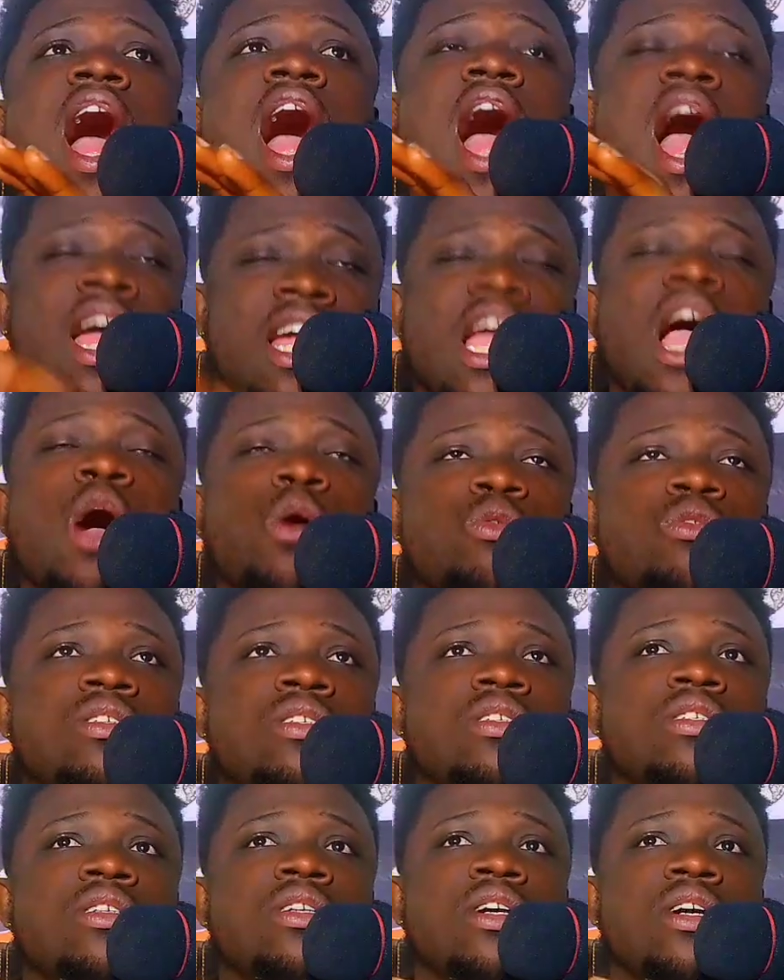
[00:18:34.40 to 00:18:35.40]

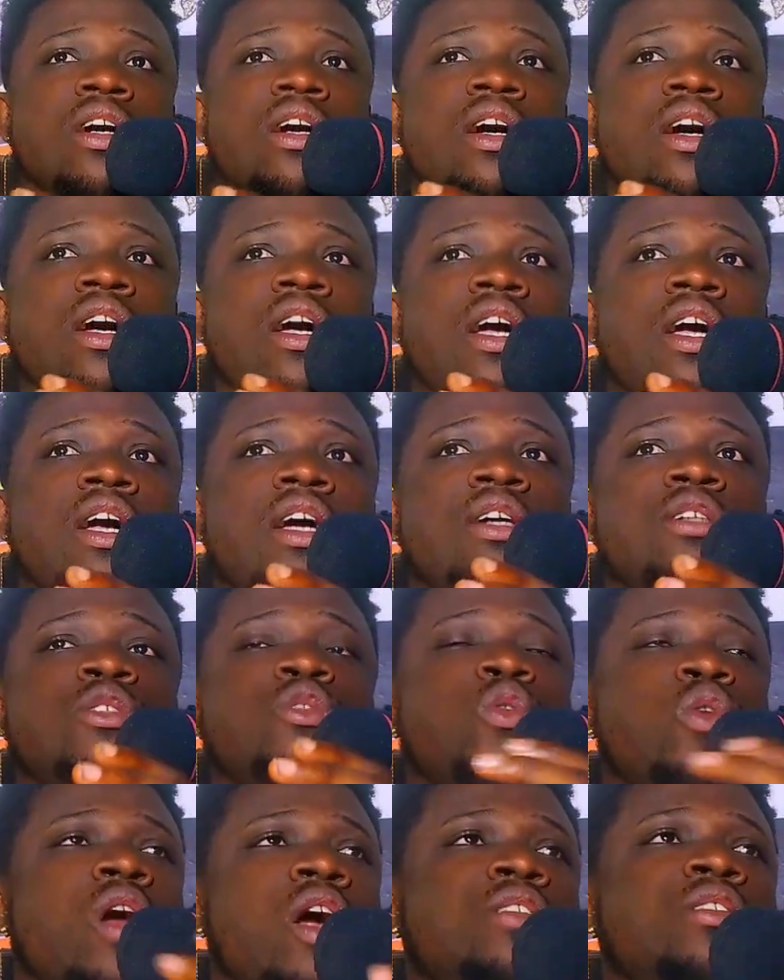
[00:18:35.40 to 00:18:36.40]
accounts,
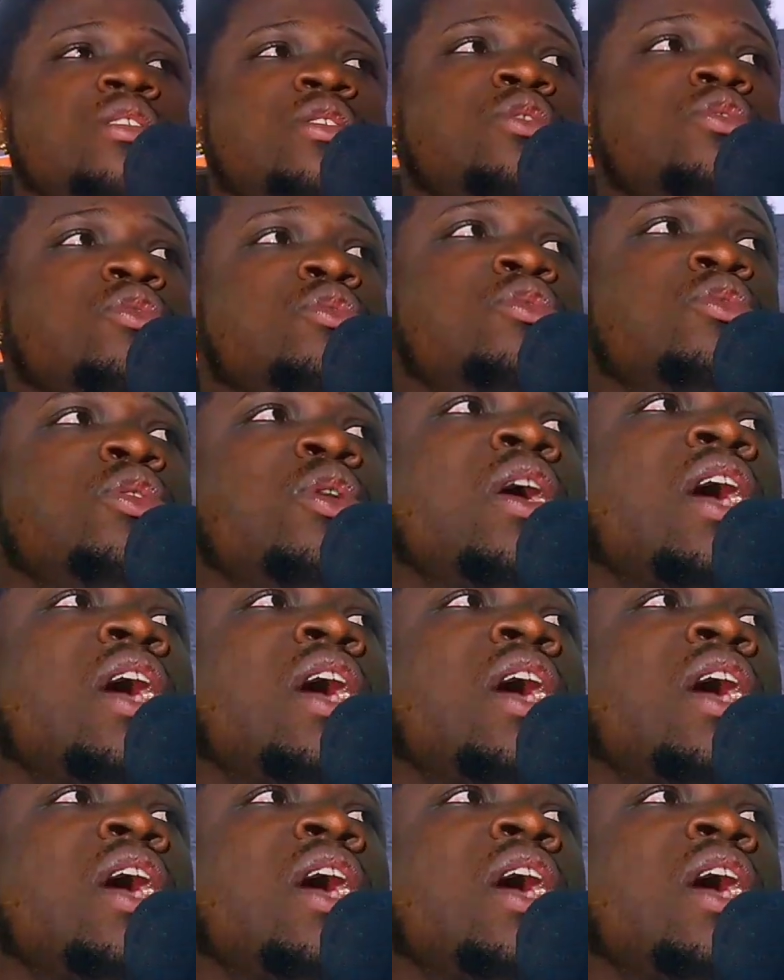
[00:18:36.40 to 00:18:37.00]
so that you